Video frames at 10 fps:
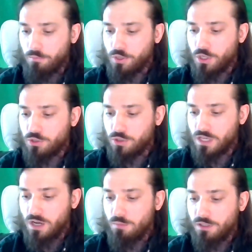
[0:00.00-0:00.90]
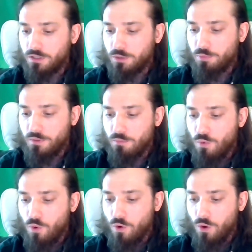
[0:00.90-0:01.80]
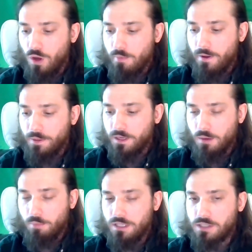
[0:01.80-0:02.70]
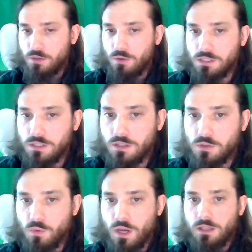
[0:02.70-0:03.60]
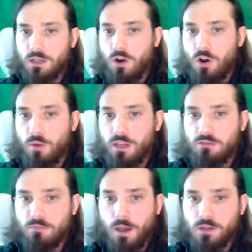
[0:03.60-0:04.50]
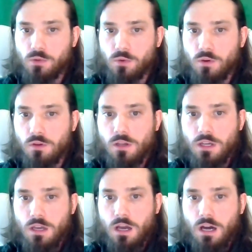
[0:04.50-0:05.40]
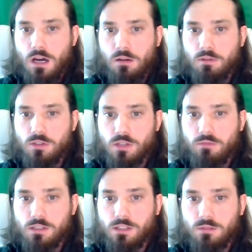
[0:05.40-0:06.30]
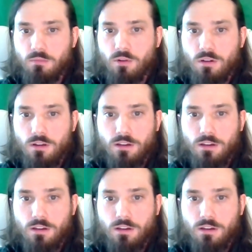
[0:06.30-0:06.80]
Could you tell me a little bit more about the company? So it's an Israeli car manufacturer. Could you give us a little bit more?